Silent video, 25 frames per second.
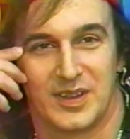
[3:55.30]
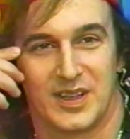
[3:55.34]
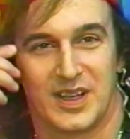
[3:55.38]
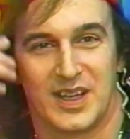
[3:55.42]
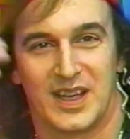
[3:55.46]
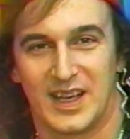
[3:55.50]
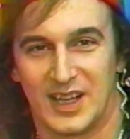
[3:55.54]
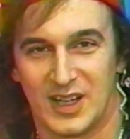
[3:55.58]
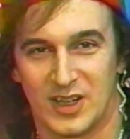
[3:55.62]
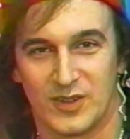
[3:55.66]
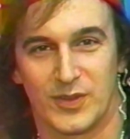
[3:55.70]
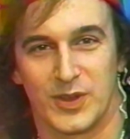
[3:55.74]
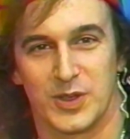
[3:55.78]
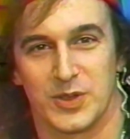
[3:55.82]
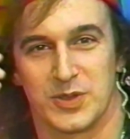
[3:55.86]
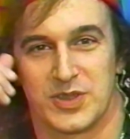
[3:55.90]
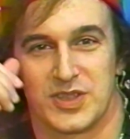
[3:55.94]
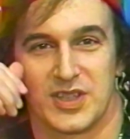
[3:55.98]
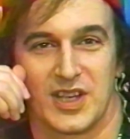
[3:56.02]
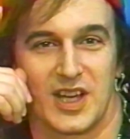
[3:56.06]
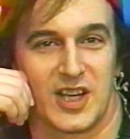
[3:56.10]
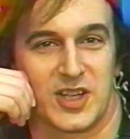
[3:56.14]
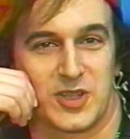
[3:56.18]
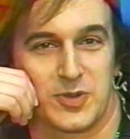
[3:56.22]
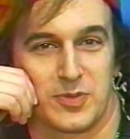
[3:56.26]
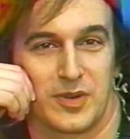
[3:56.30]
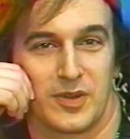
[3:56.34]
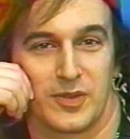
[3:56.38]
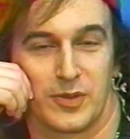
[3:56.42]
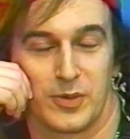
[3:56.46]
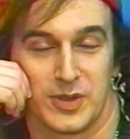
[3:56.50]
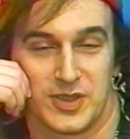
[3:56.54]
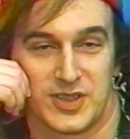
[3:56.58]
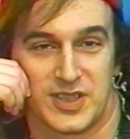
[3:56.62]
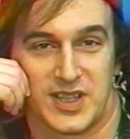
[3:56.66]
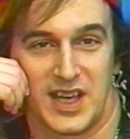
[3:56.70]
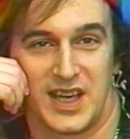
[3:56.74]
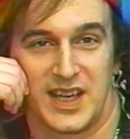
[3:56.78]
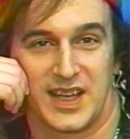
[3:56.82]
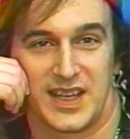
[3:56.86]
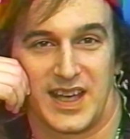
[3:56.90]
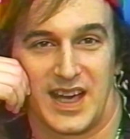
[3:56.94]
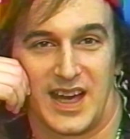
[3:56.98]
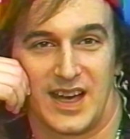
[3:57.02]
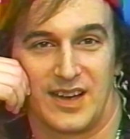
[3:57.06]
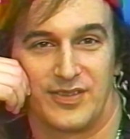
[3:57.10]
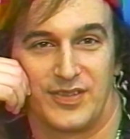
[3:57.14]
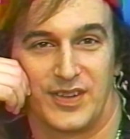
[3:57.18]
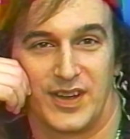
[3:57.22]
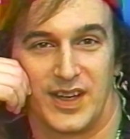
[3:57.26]
interview segment of Risque
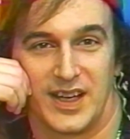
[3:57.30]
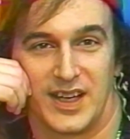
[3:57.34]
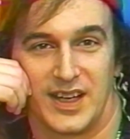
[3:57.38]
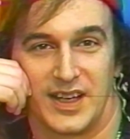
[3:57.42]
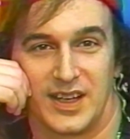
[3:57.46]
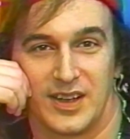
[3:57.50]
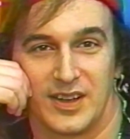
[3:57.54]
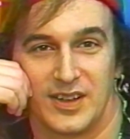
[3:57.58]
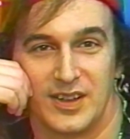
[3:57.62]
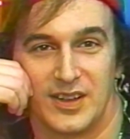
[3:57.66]
Cafe.